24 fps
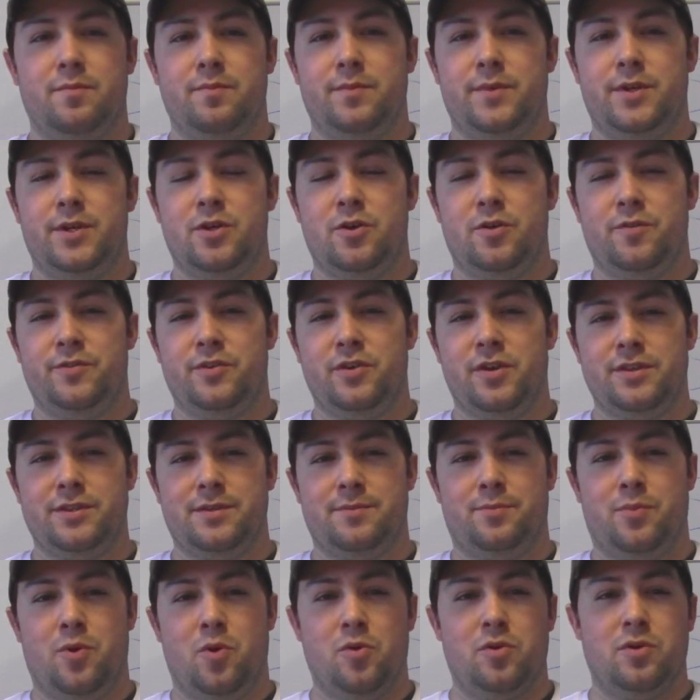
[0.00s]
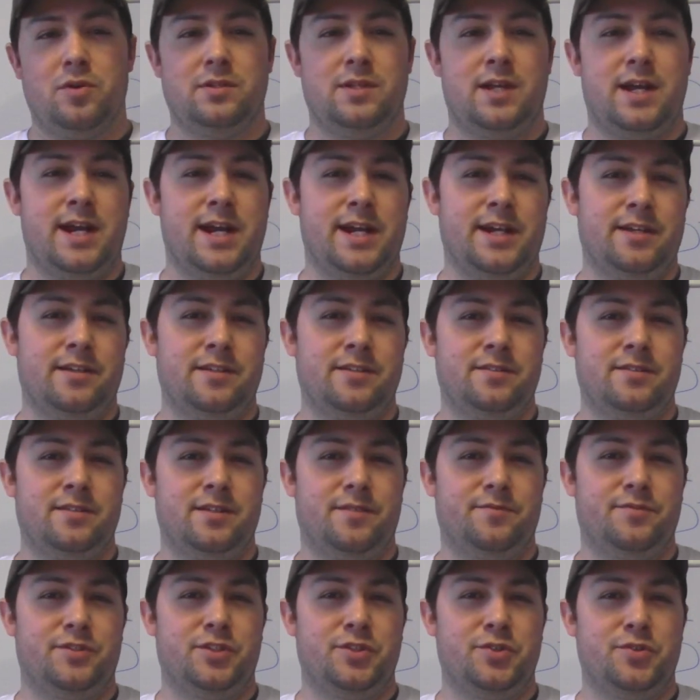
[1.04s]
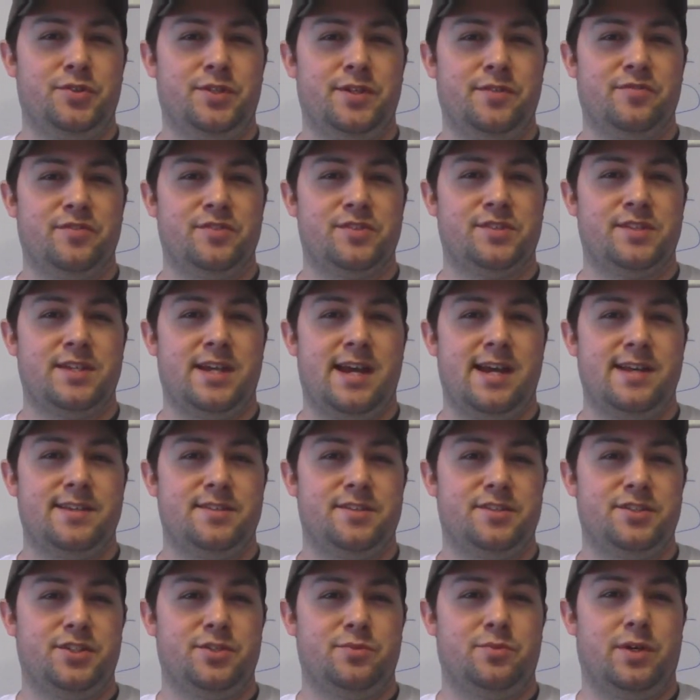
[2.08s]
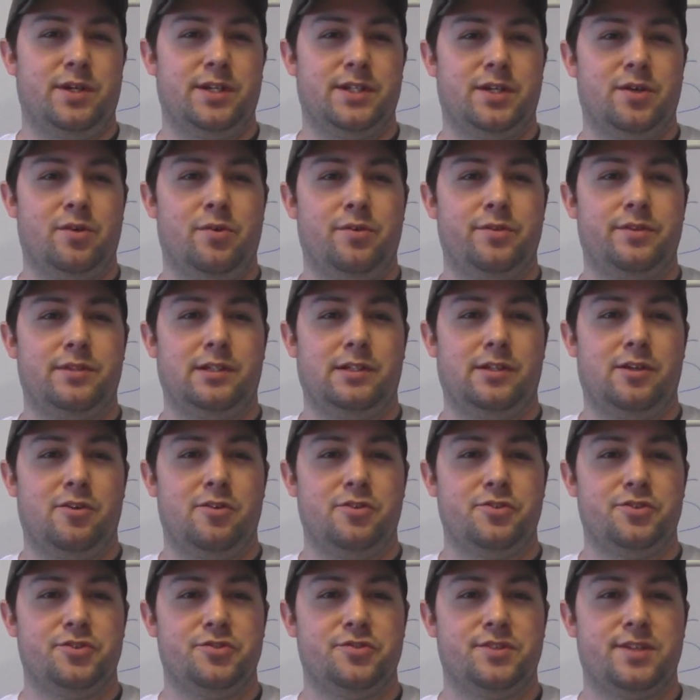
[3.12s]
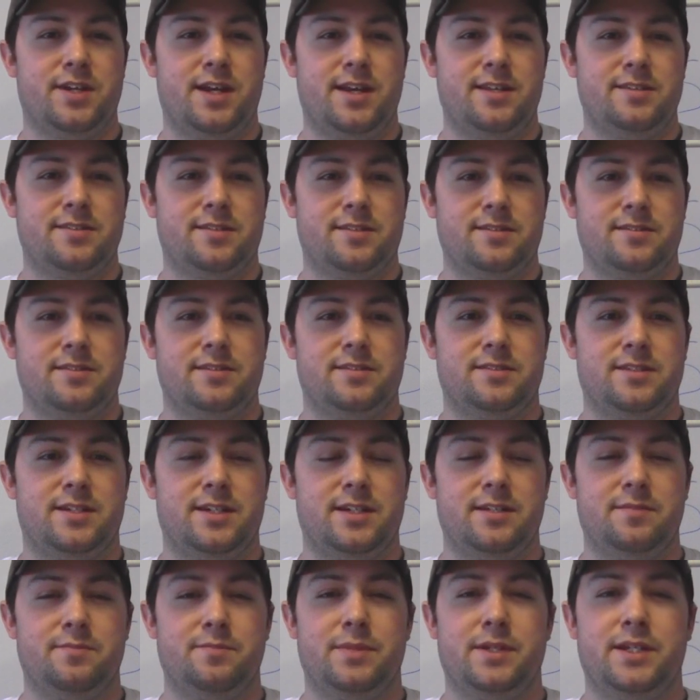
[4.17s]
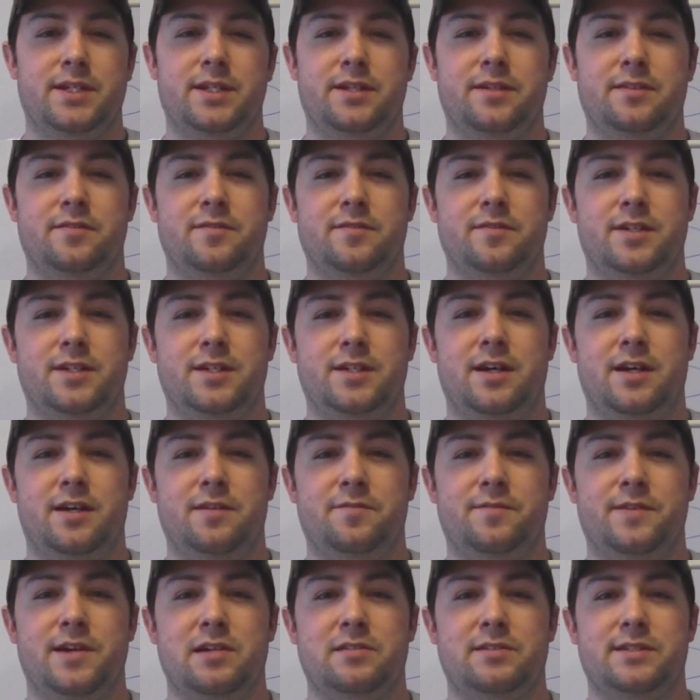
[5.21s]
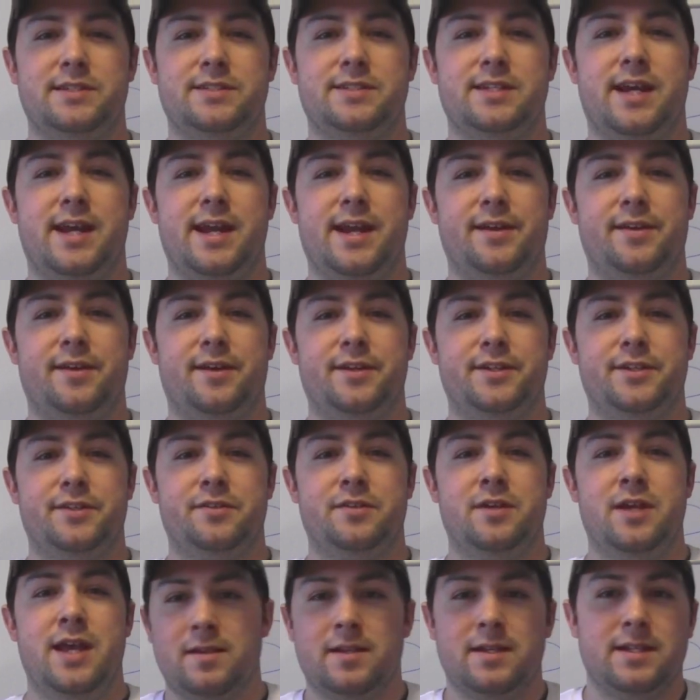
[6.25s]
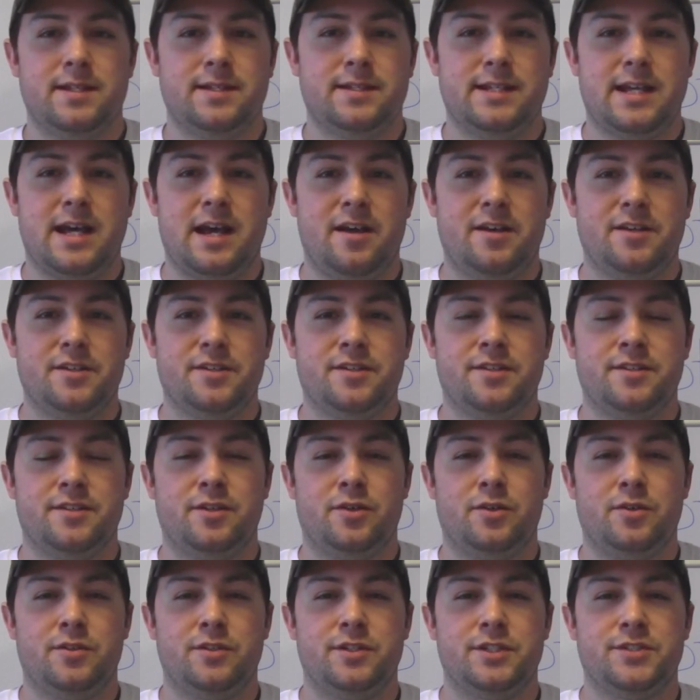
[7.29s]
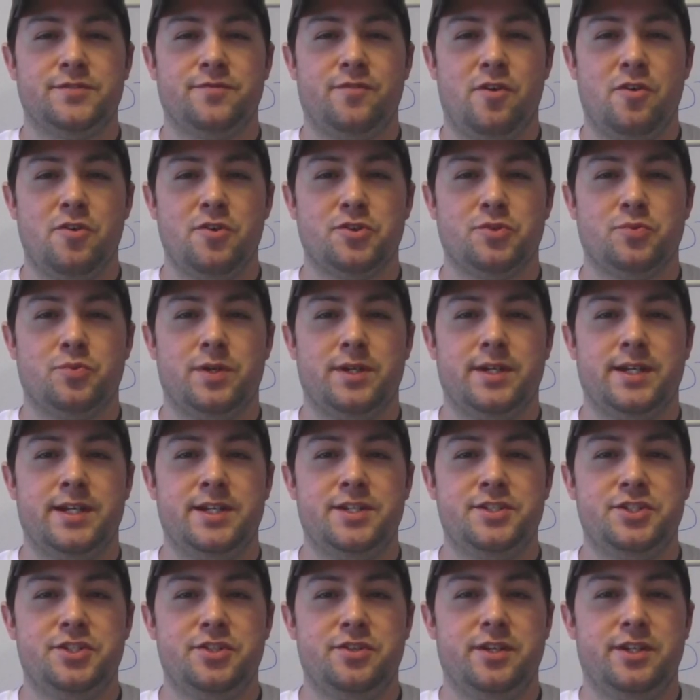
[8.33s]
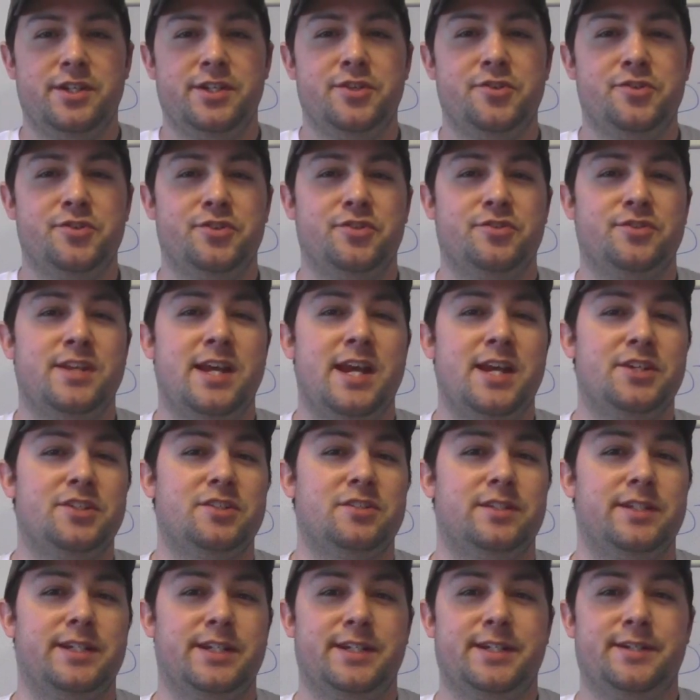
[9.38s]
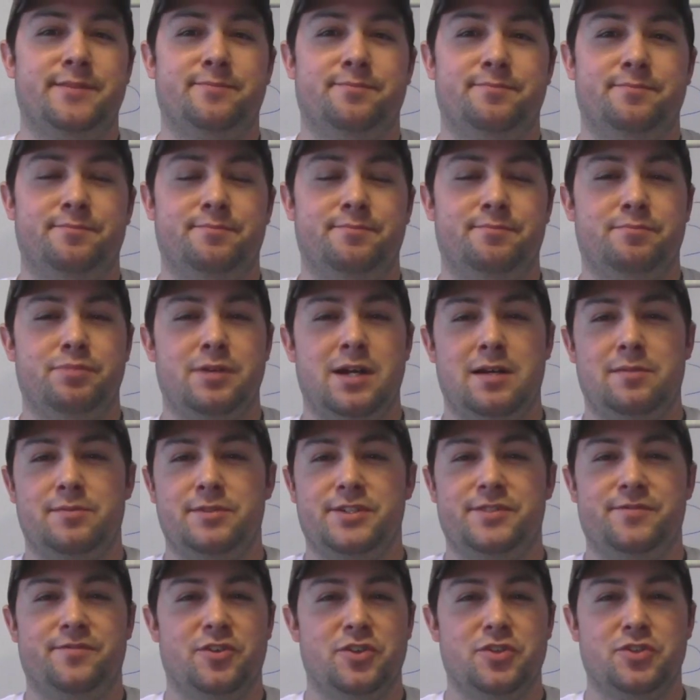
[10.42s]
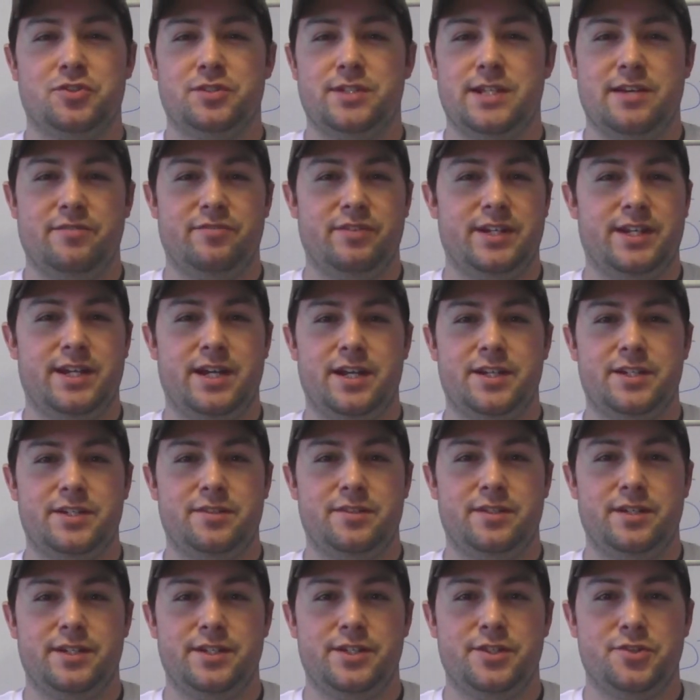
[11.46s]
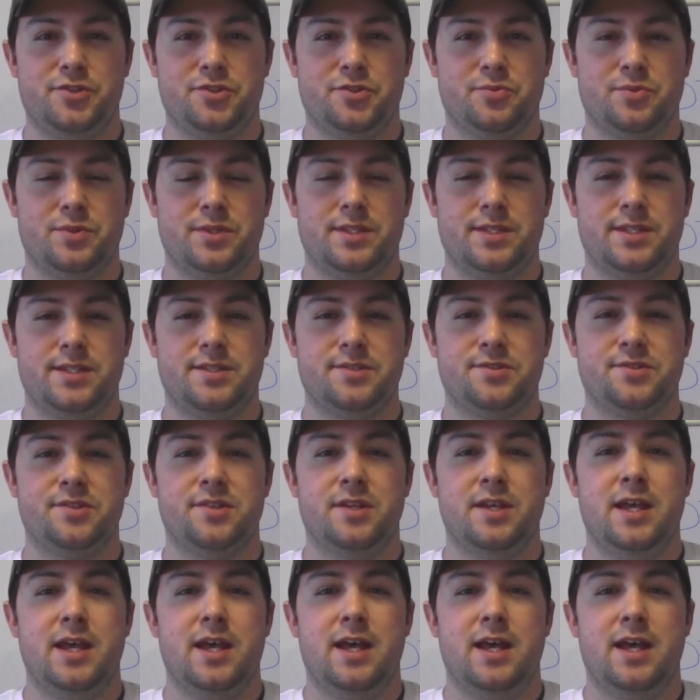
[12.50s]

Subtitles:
You know, if you're on the borderline of two different sizes, you want to go with the larger size because it's going to be fairly tight on you. Now, as far as what guns you can use, there's actually probably virtually every gun you can use with this.